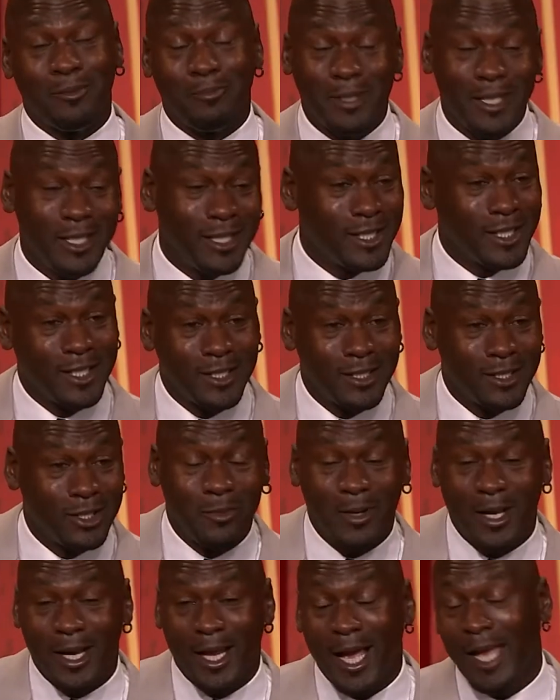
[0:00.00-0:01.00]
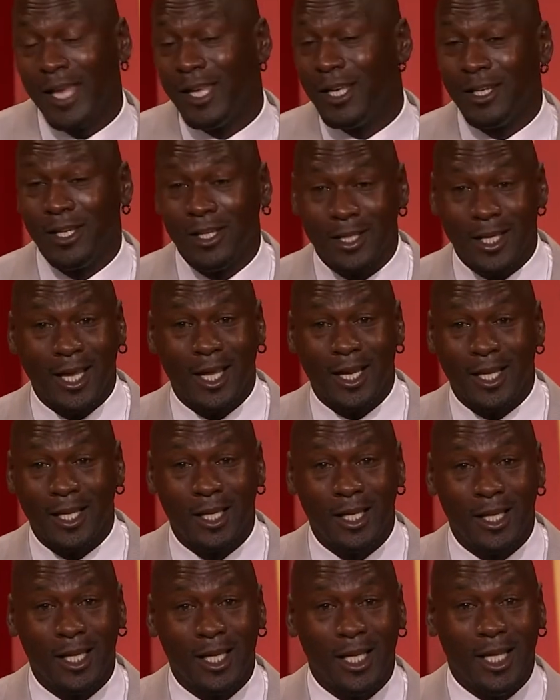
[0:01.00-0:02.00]
to be there, no matter how you look at it.
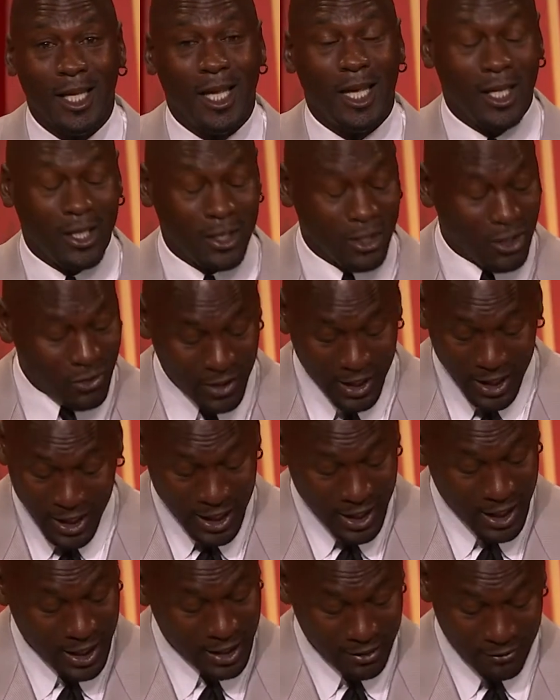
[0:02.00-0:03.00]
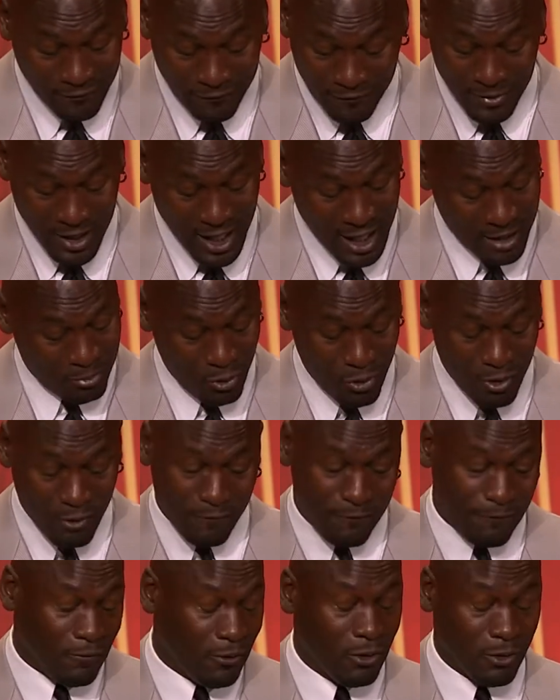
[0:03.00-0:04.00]
You know, and from that point
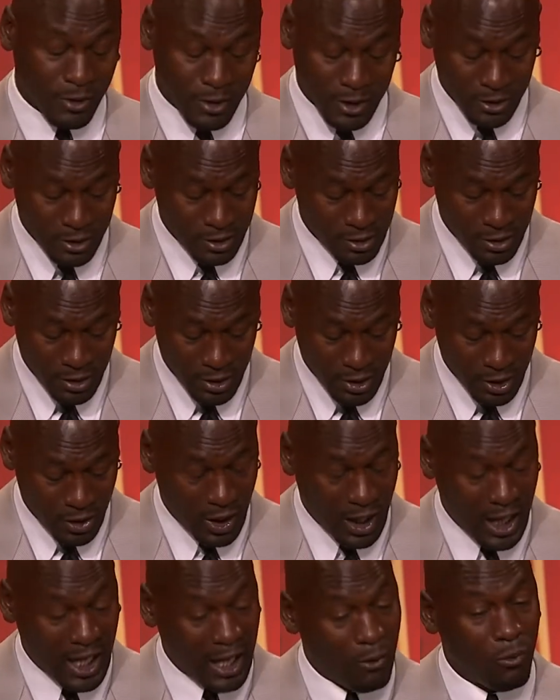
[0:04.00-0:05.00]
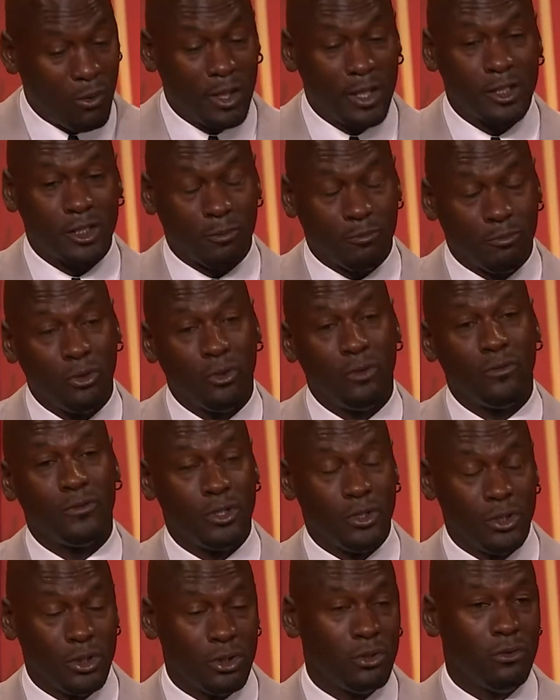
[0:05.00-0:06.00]
forward, you know, I wanted to prove to
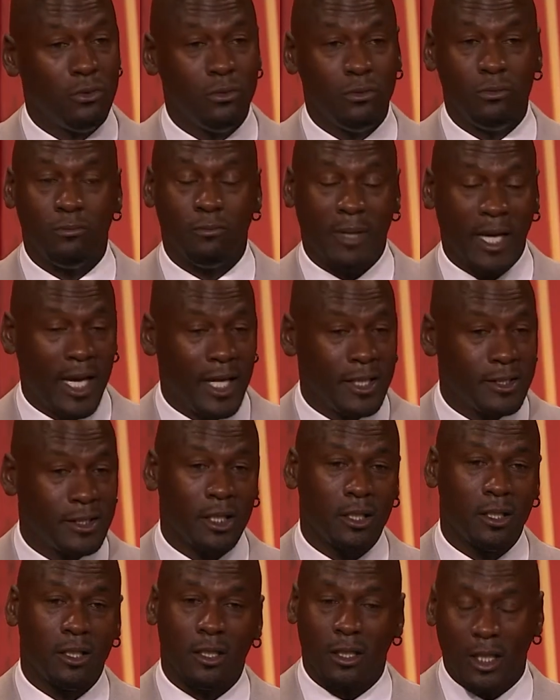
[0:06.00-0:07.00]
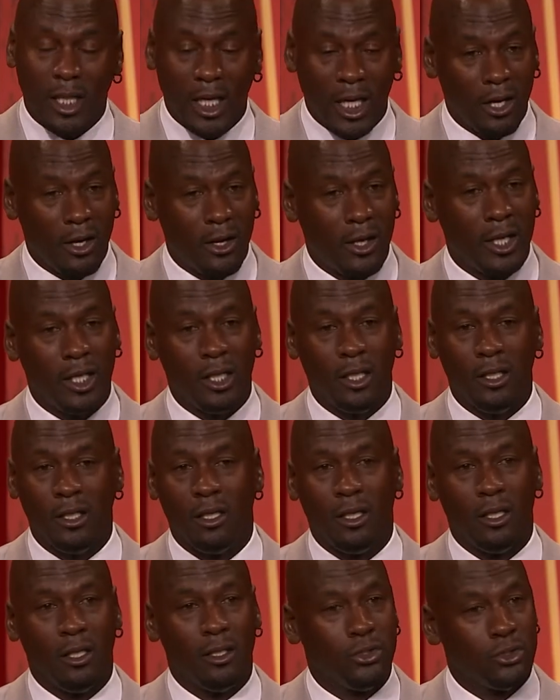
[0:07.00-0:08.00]
you, Magic, Larry,
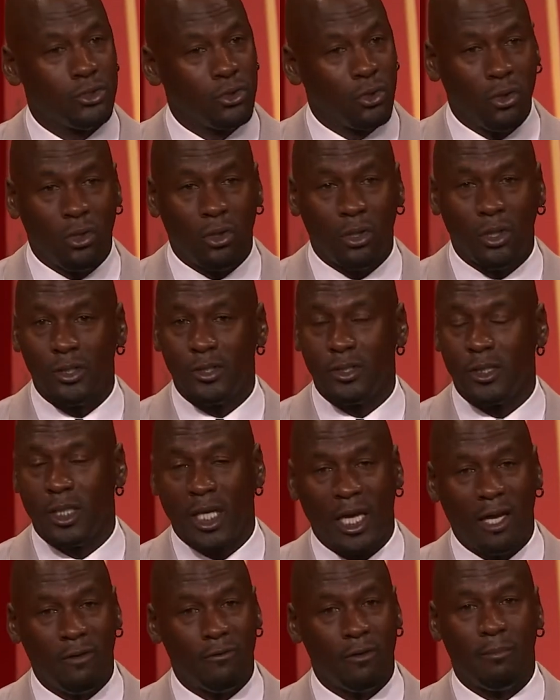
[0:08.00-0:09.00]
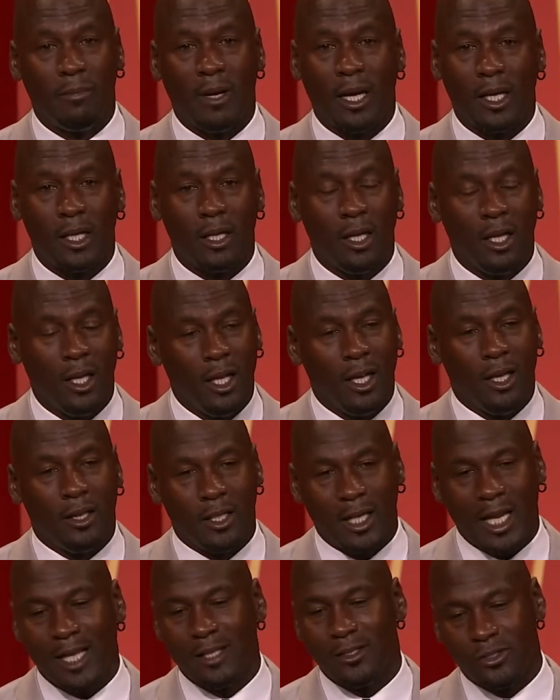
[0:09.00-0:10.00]
George, everybody,
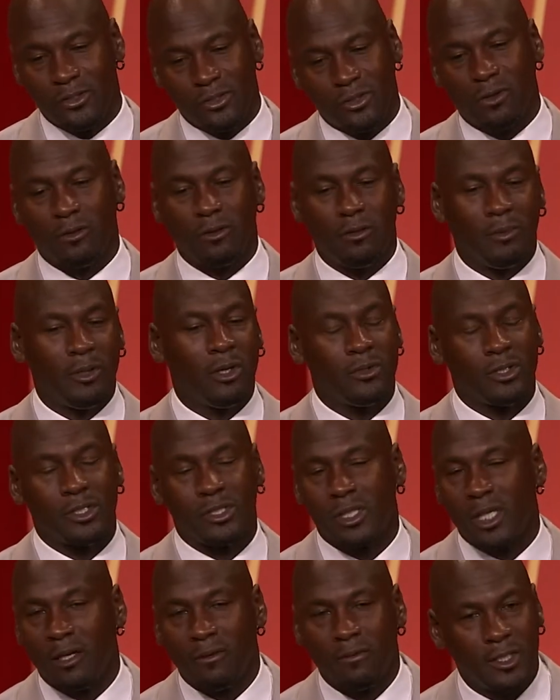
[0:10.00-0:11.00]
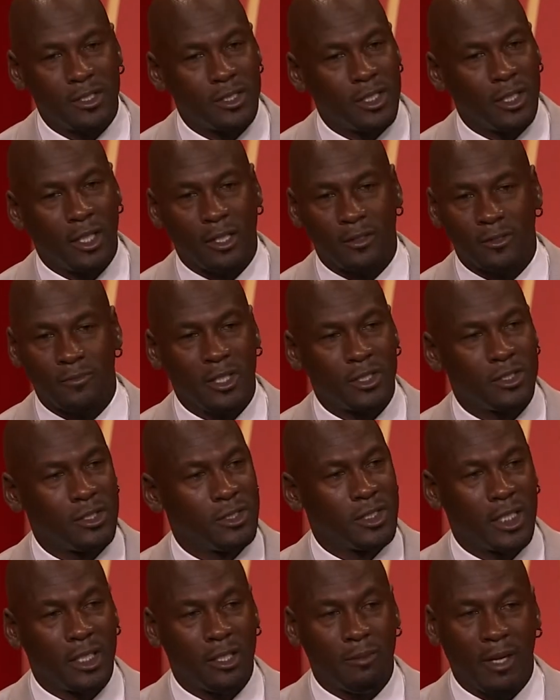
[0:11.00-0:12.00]
that I deserve to be on this level as, as much
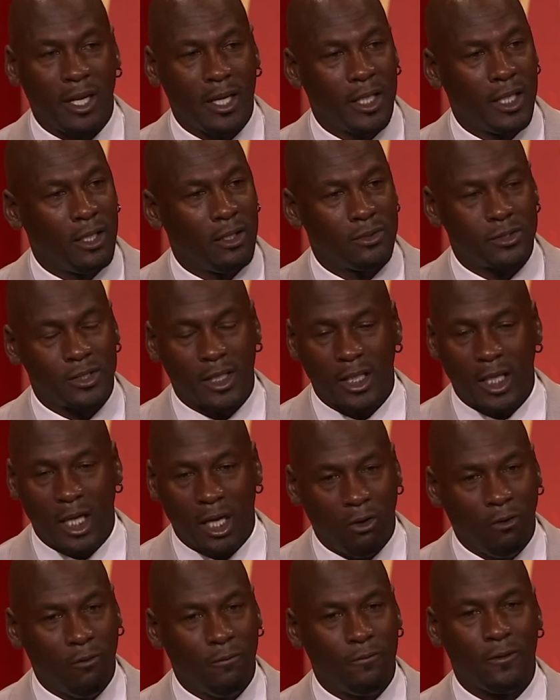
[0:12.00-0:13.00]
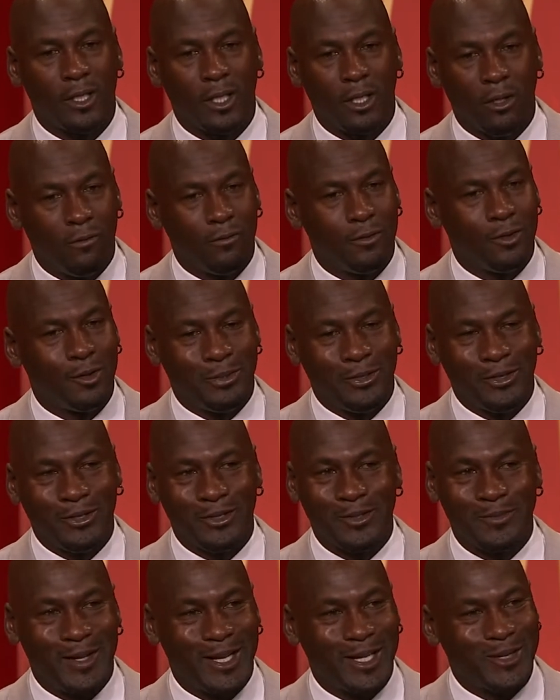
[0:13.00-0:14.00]
as anybody else. And I hopefully, over the
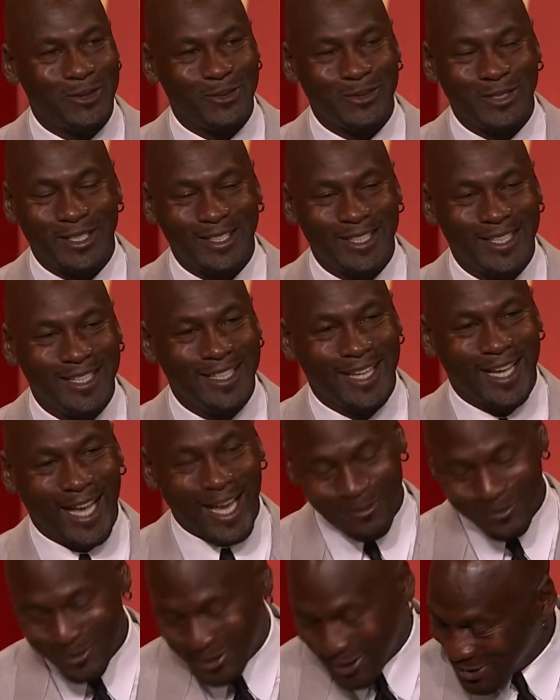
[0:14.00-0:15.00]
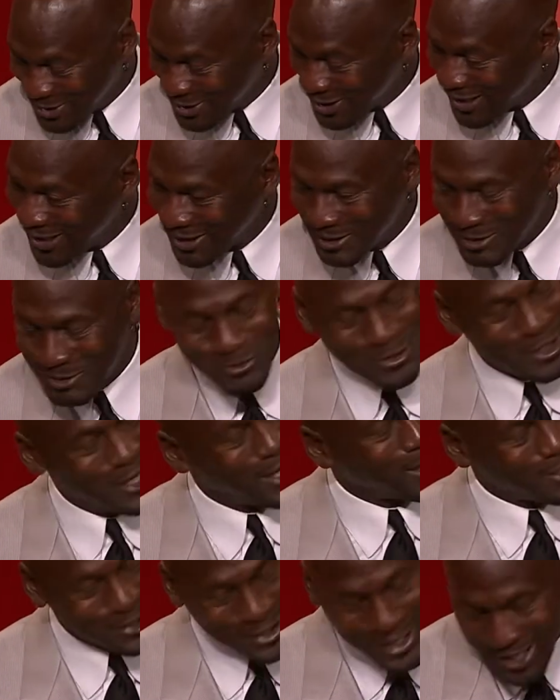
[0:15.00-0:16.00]
period of my career, I've done that
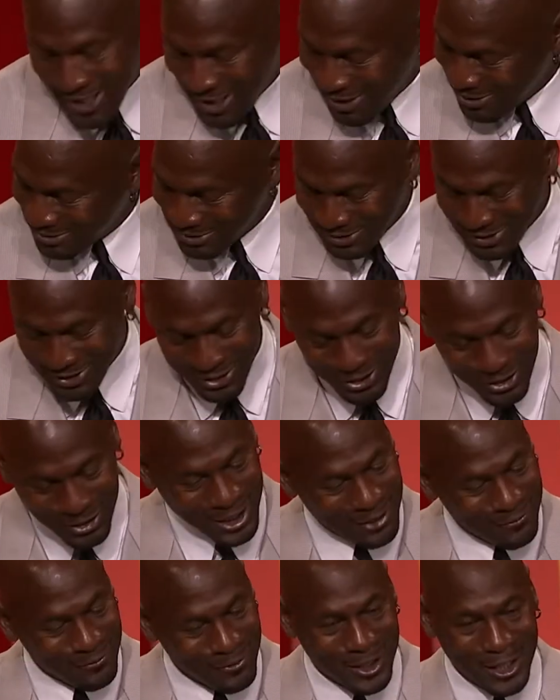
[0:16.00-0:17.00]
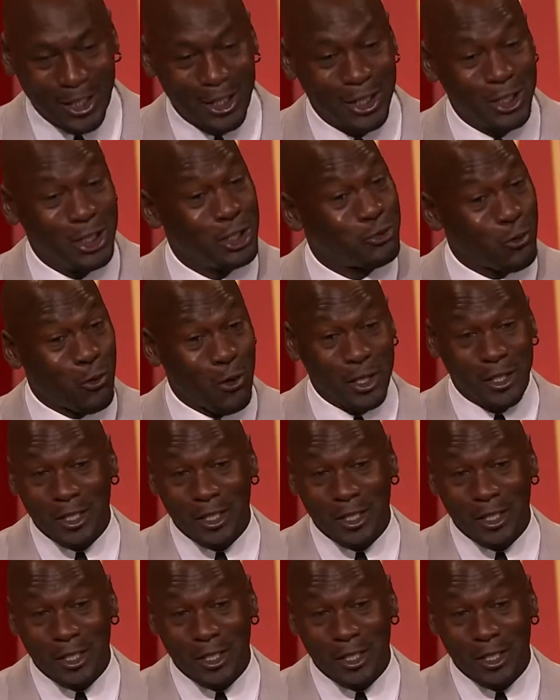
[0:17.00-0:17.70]
without a doubt. You know, even in the Detroit